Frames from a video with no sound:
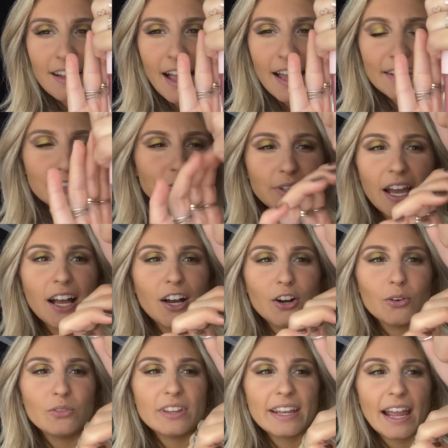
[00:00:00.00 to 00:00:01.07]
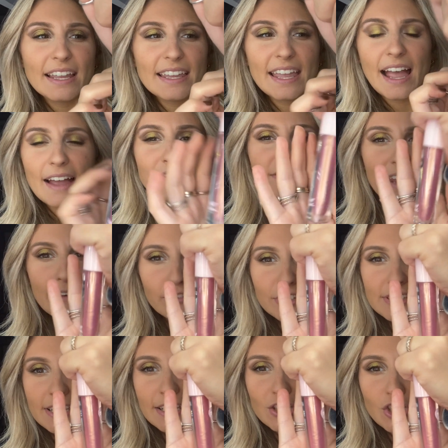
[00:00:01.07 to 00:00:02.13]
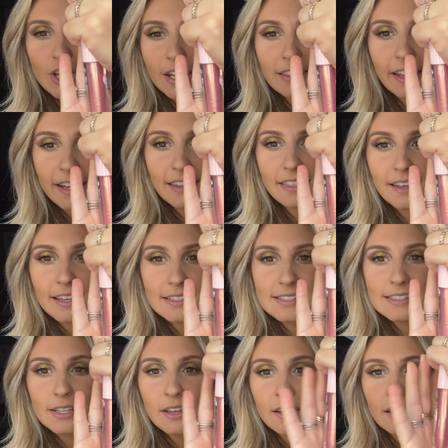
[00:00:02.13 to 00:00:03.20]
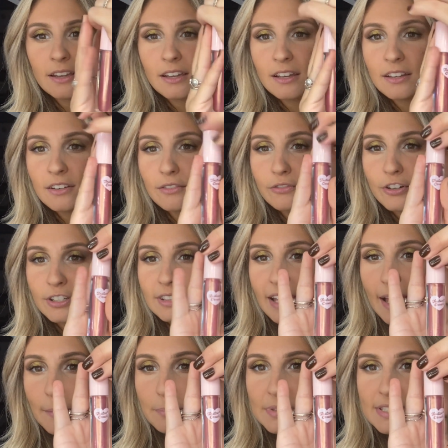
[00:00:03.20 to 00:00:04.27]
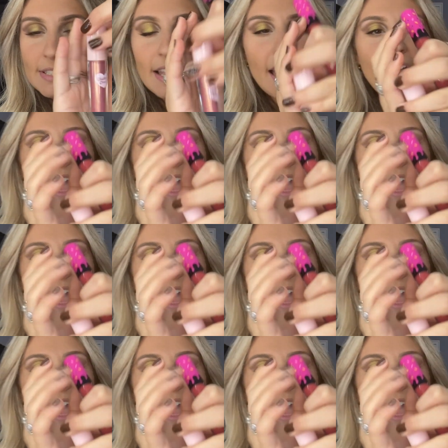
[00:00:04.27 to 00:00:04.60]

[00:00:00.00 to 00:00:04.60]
I don't know. Like I've never seen a shade like this for lips.